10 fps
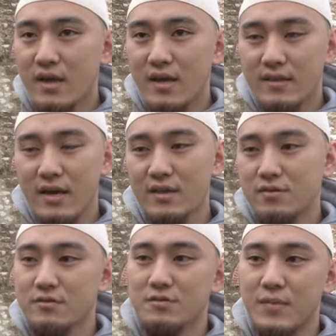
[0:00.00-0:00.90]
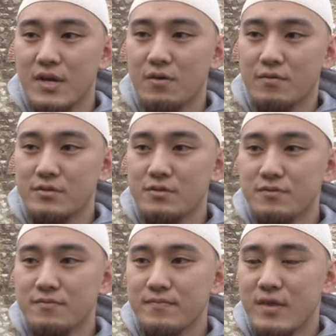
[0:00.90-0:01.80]
They taught me
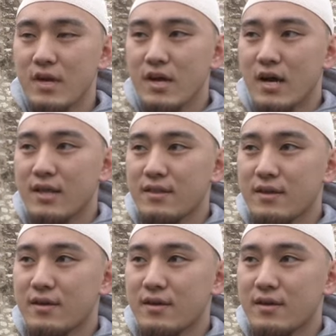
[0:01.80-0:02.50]
also, and